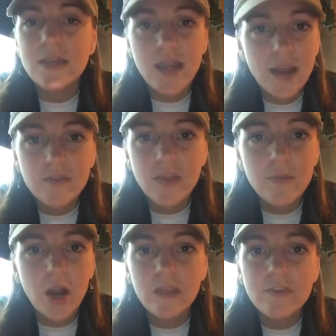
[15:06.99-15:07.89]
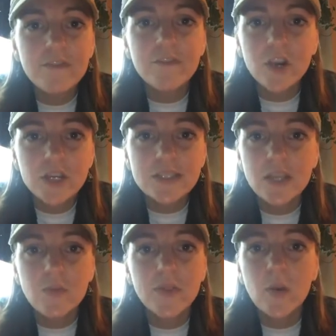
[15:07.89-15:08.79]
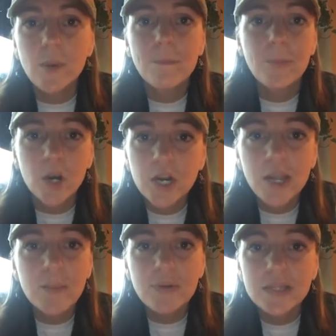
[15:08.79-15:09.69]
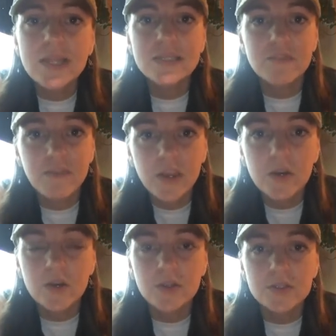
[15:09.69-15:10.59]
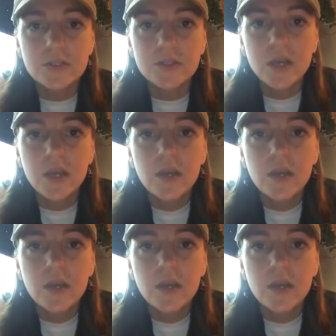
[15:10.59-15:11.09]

None of them, not even Ferguson, when they were burning police vehicles,